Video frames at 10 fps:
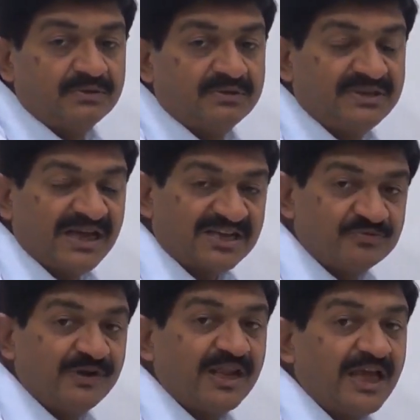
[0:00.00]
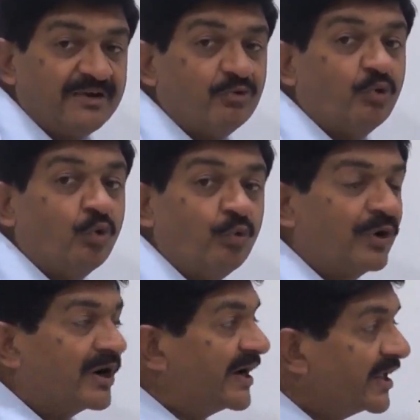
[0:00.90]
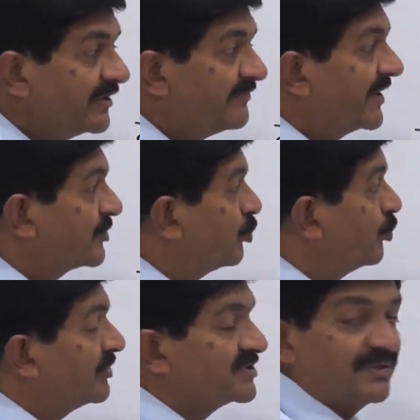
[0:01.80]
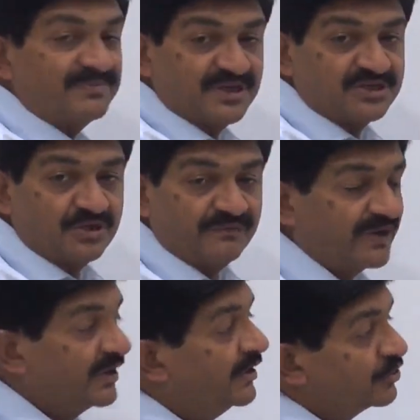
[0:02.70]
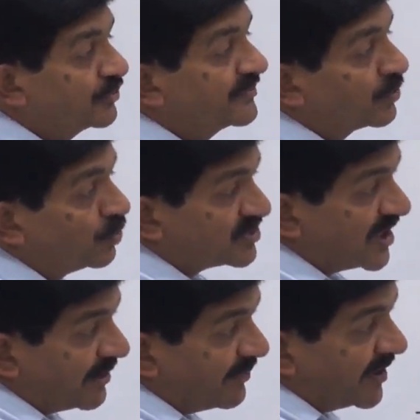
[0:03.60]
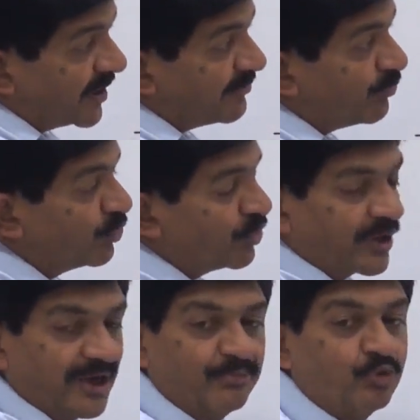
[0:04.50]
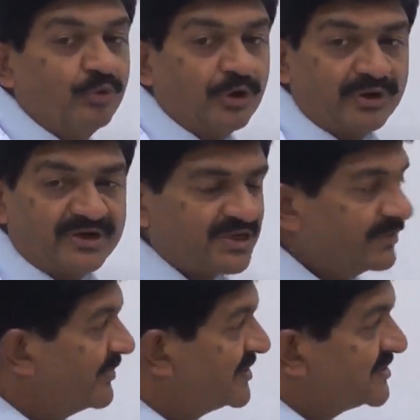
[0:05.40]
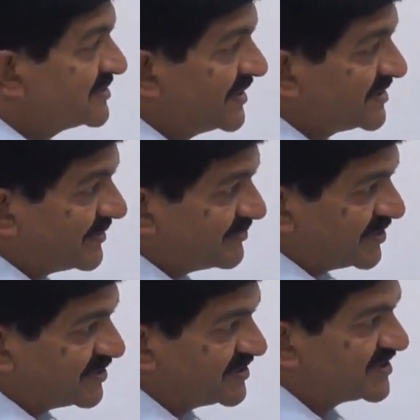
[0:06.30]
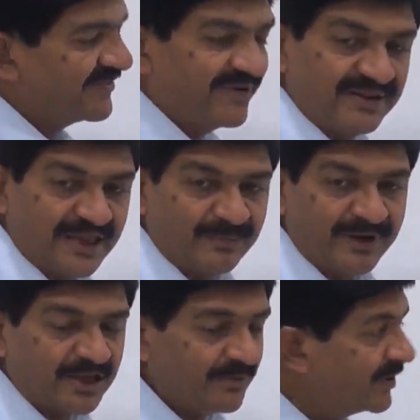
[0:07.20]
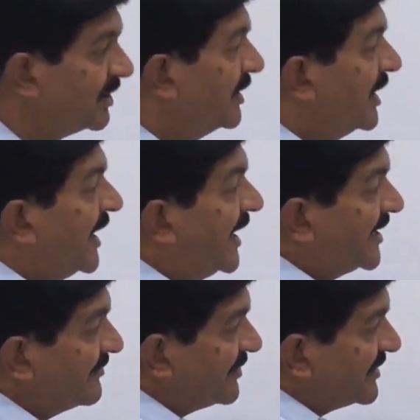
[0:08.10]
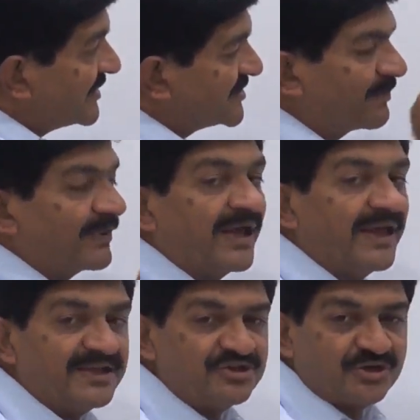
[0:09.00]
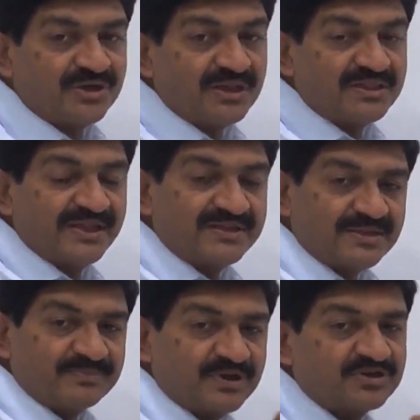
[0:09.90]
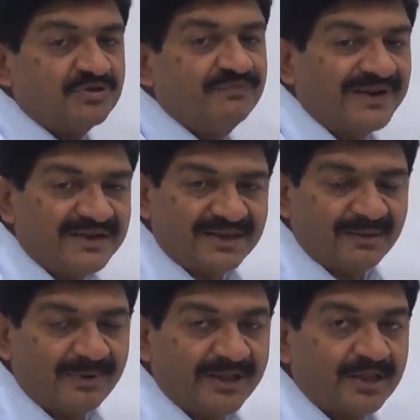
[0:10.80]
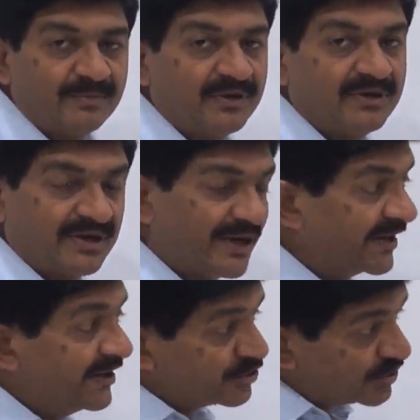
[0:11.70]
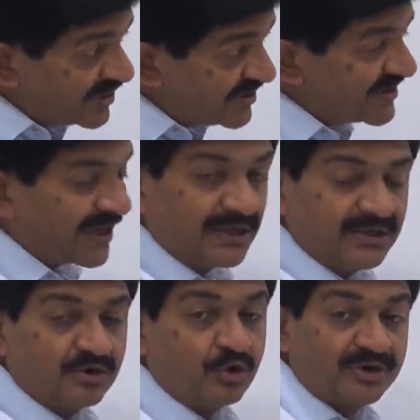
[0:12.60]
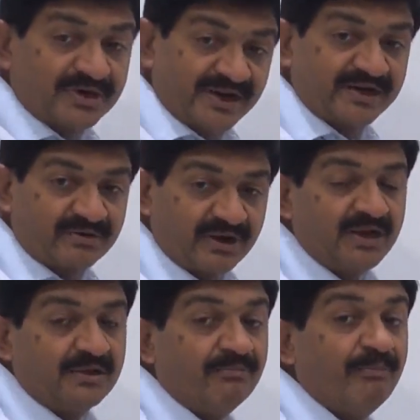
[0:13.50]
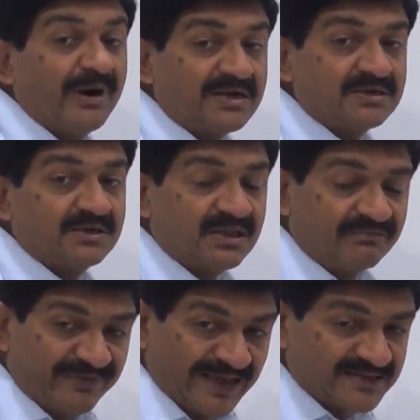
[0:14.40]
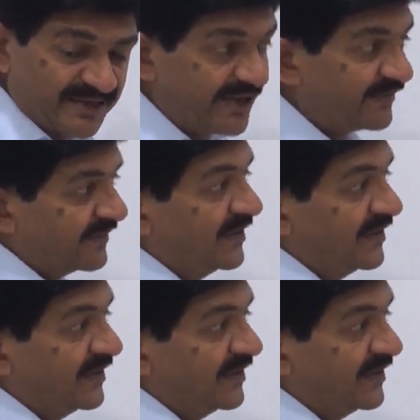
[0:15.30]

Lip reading: that will have overriding effect over subsection 1. So if the goods are being removed on approval or return basis, then subsection 7 is applicable, and if it is a supply in general, then subsection 1 is applicable. Right. So these are contradictory, but the fact is